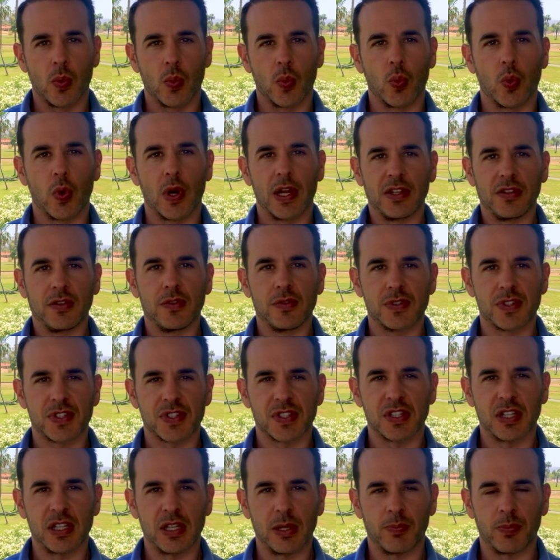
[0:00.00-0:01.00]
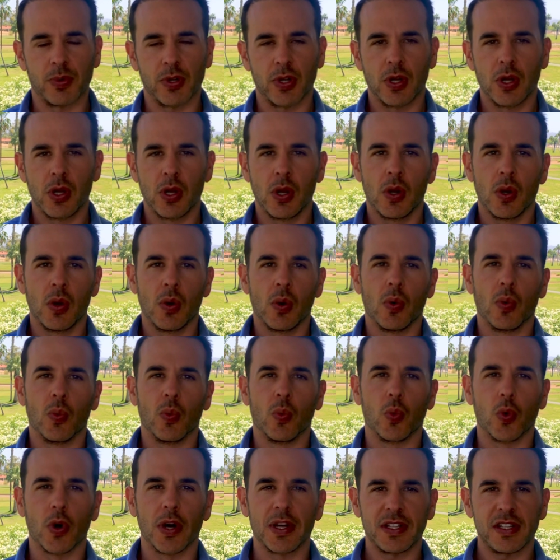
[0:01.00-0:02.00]
when you sleep.
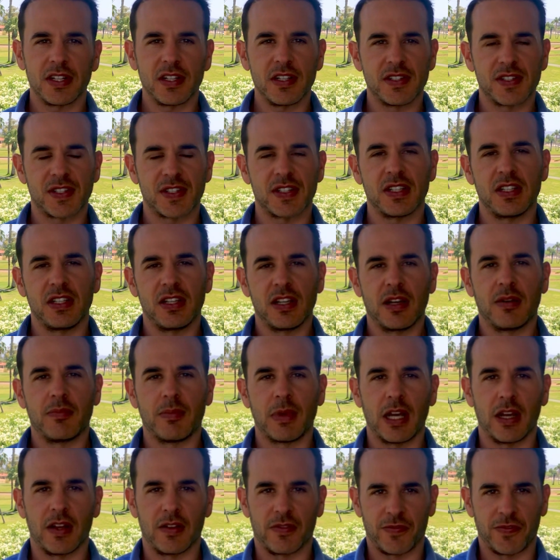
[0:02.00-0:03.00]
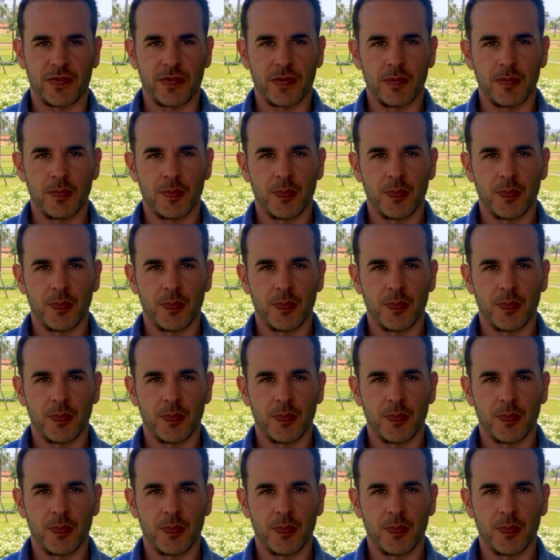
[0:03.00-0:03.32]
What is EMF?